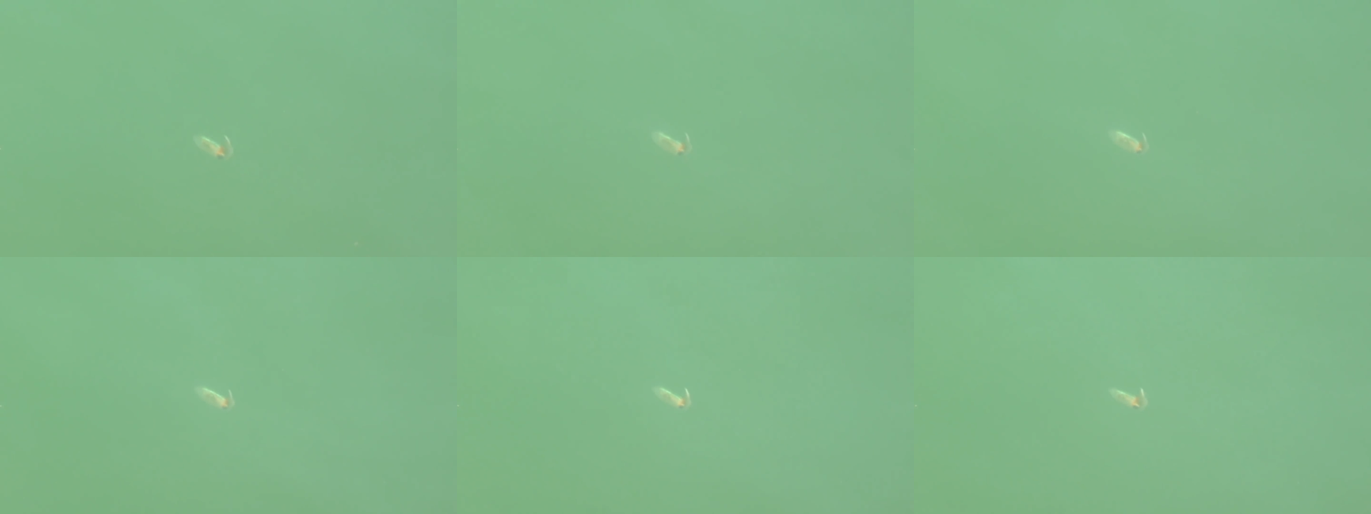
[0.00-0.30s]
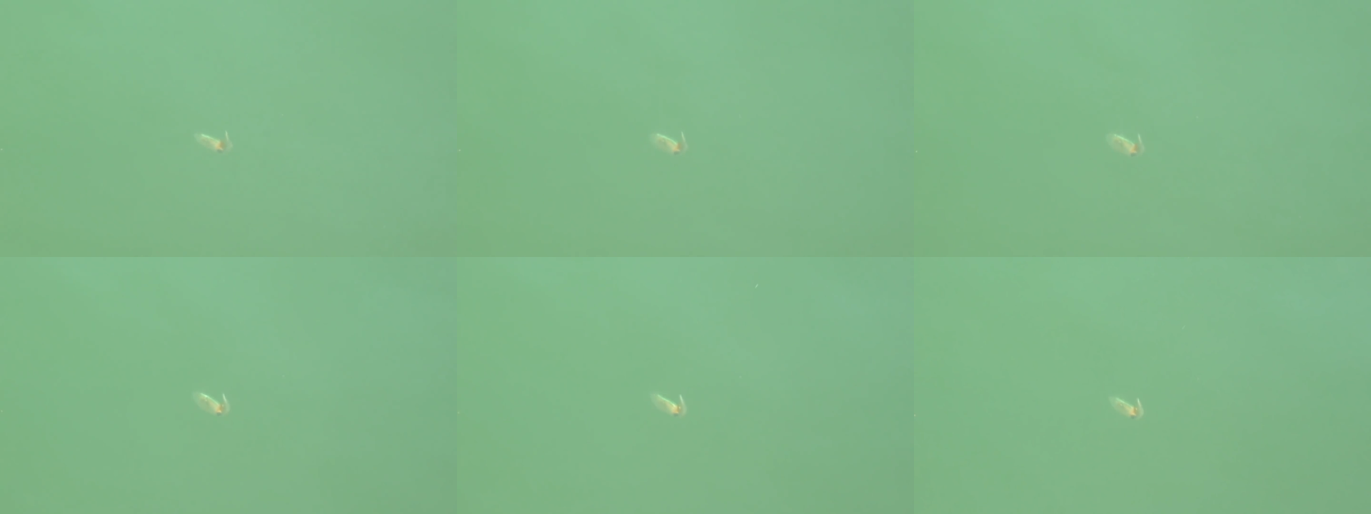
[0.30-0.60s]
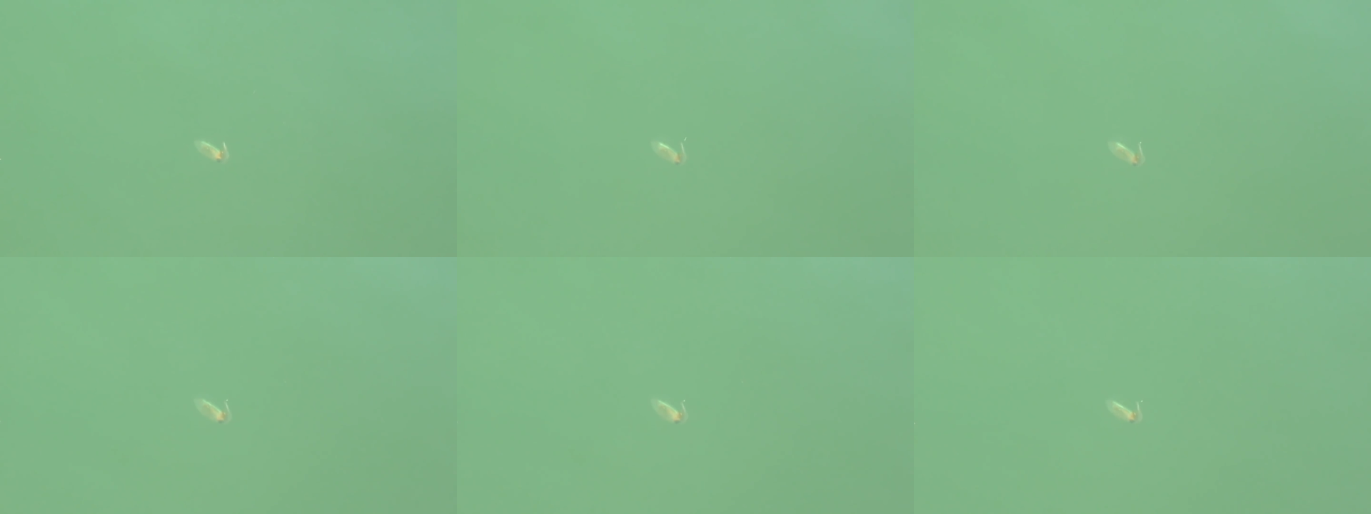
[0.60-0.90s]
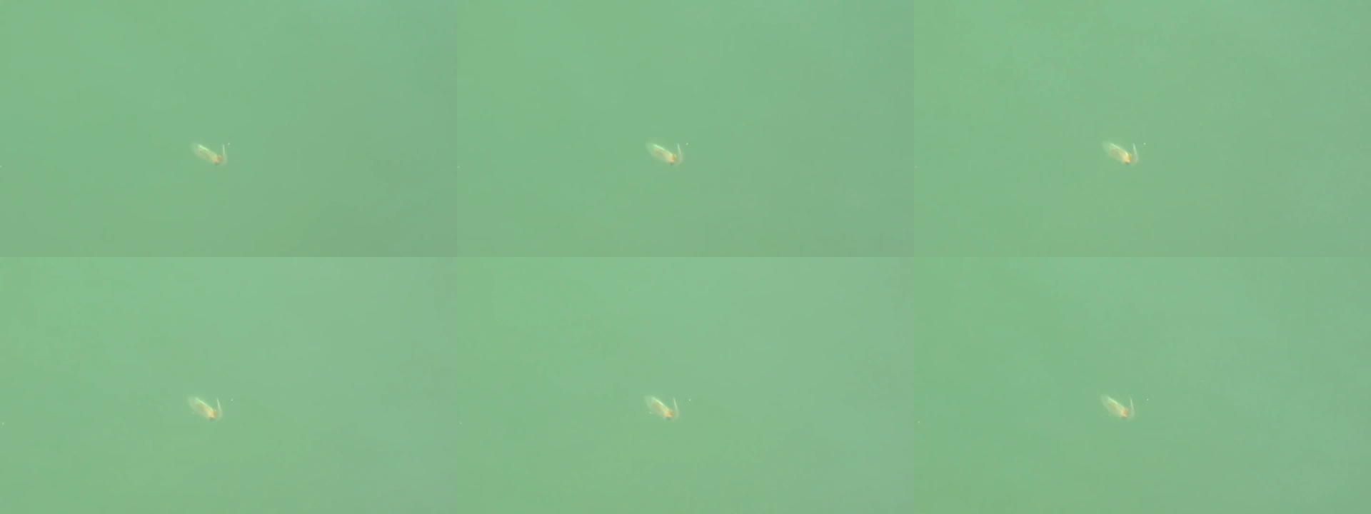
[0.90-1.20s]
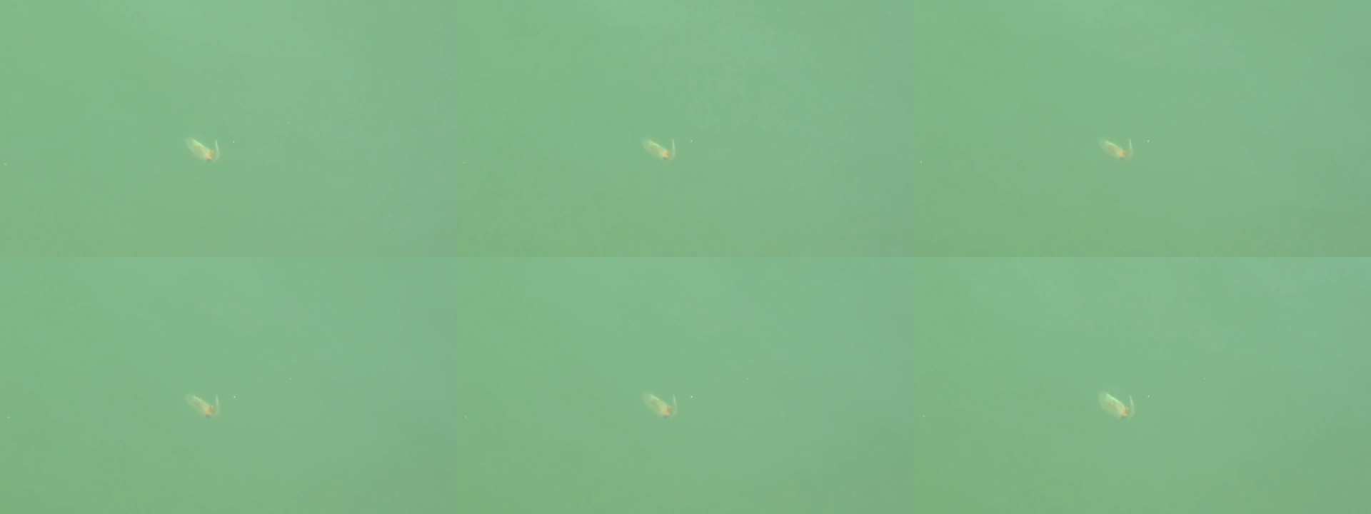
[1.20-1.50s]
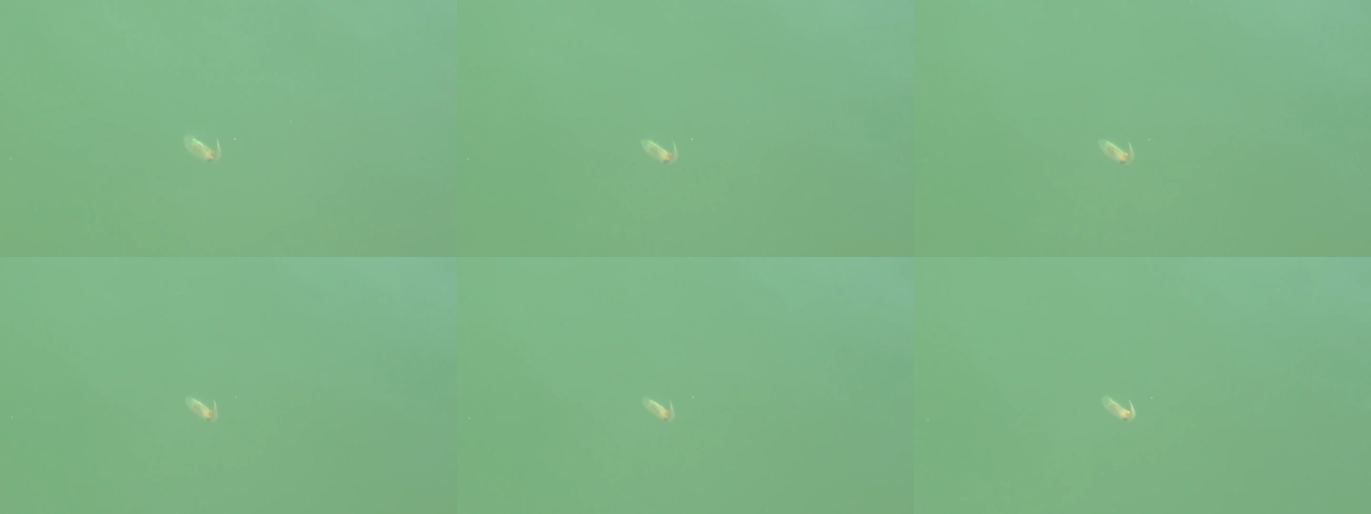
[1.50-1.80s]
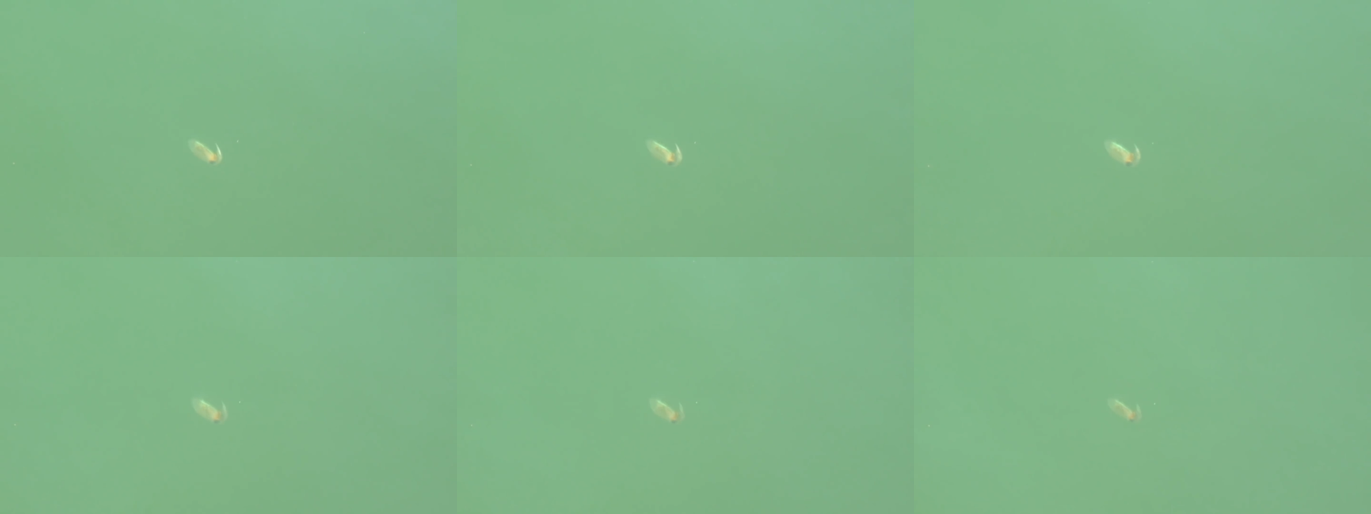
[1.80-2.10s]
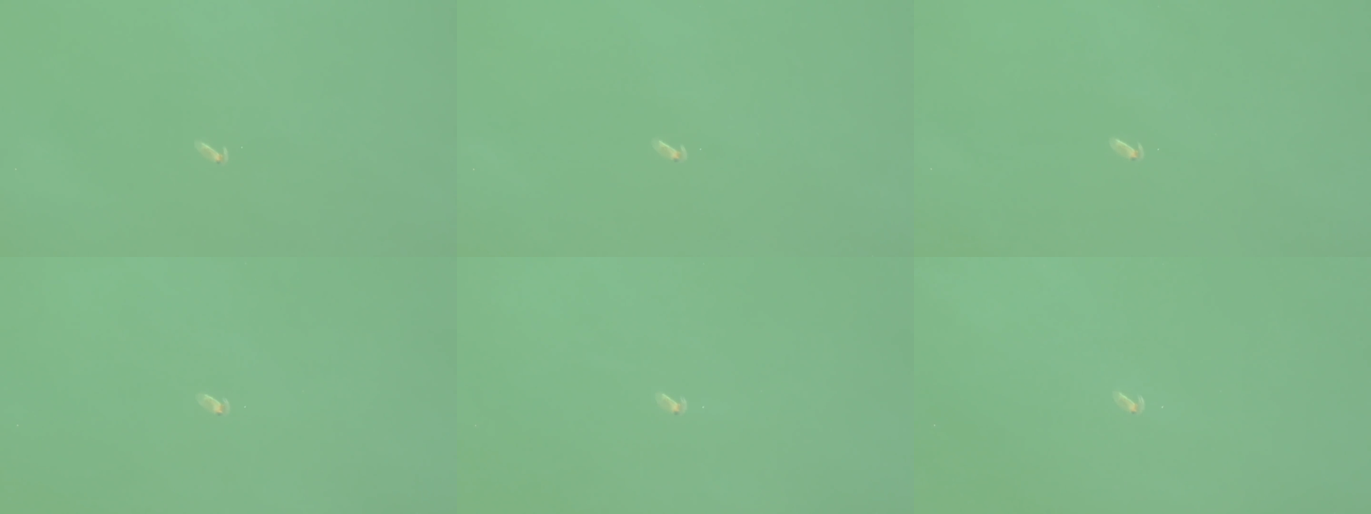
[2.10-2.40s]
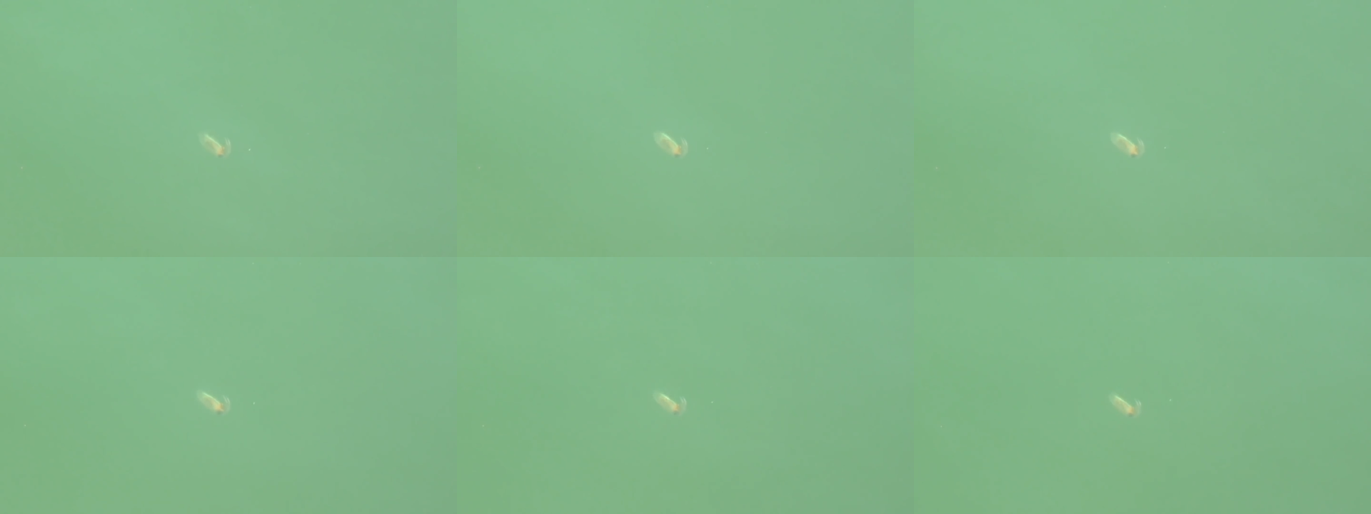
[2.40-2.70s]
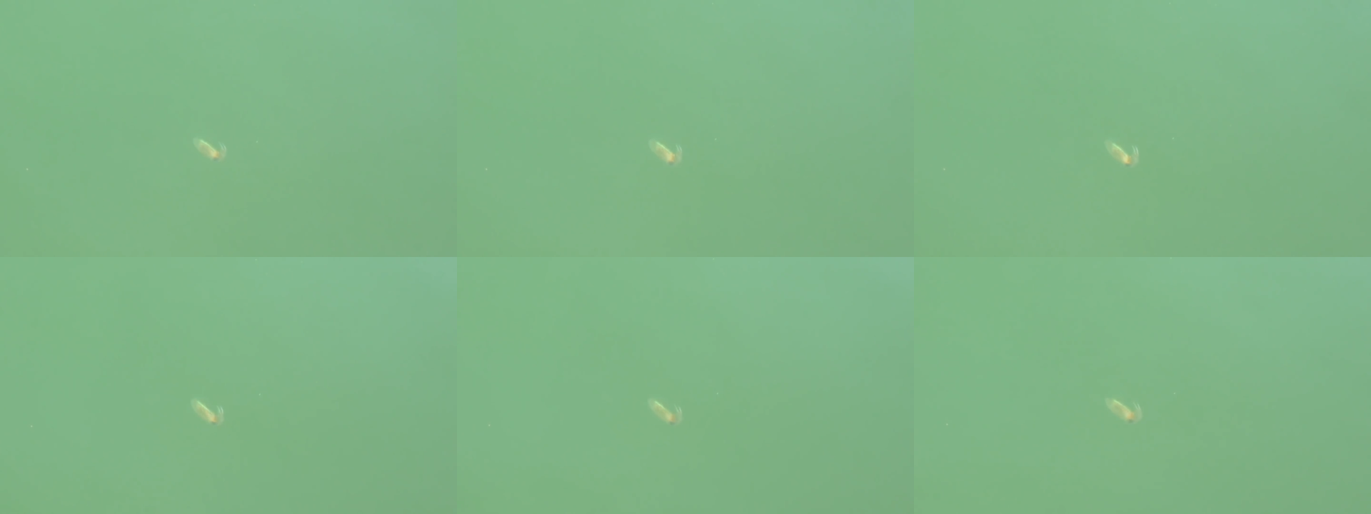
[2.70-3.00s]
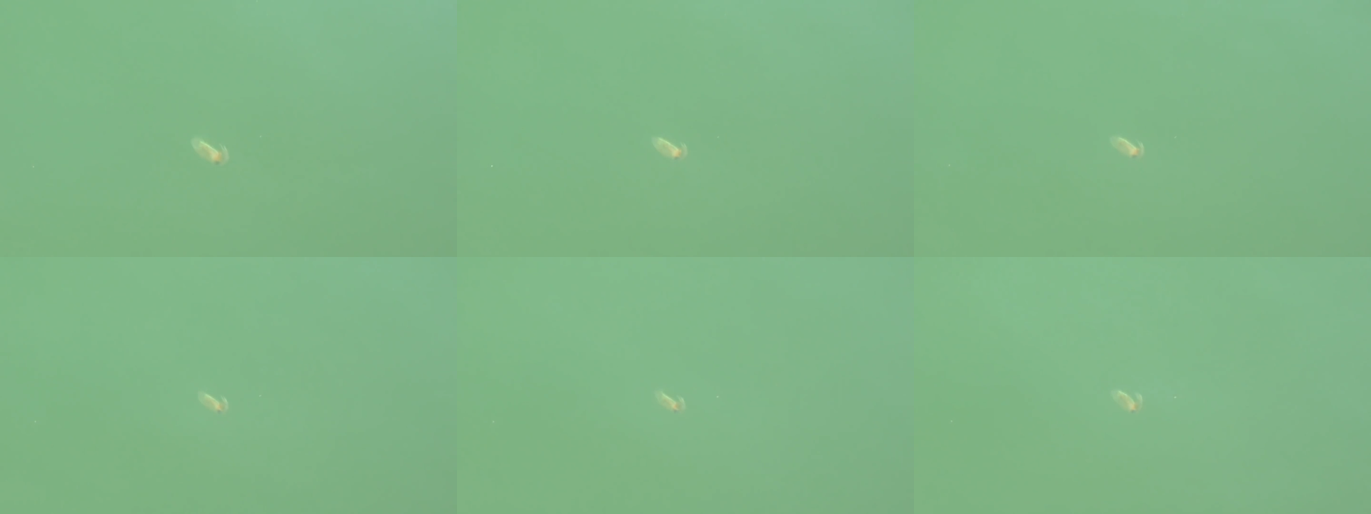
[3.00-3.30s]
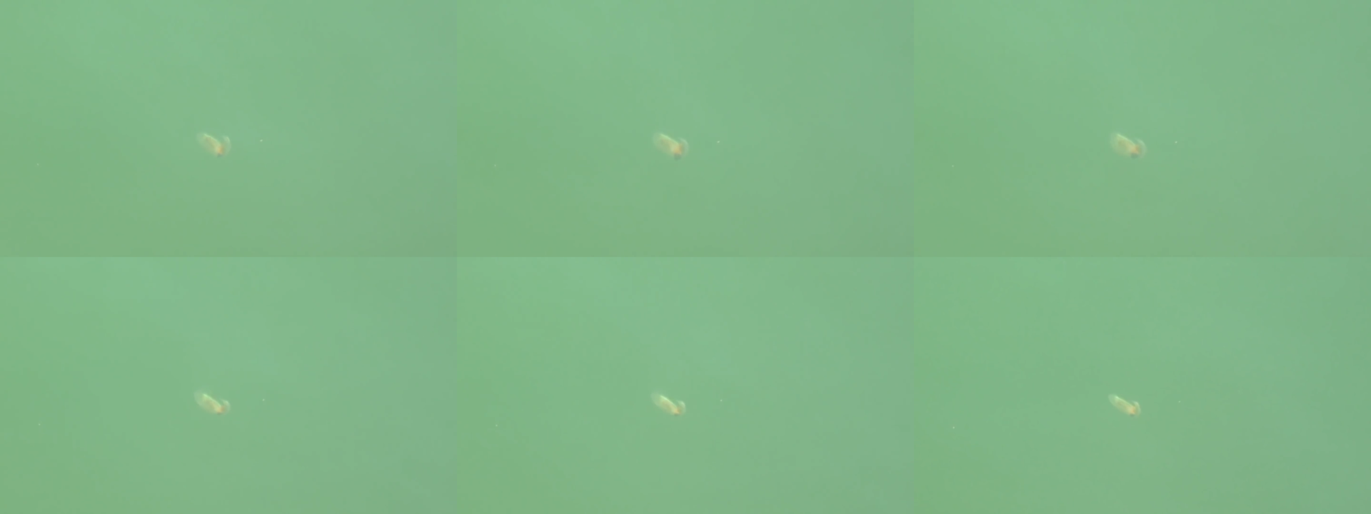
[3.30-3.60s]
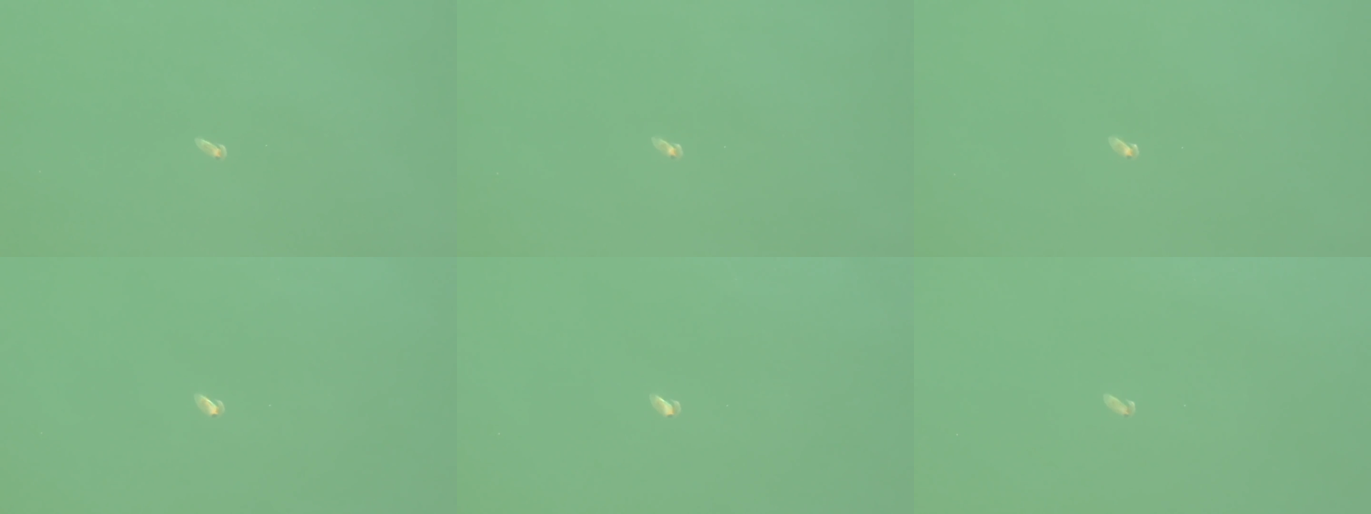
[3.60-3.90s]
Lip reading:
Nobody's mouth can be seen.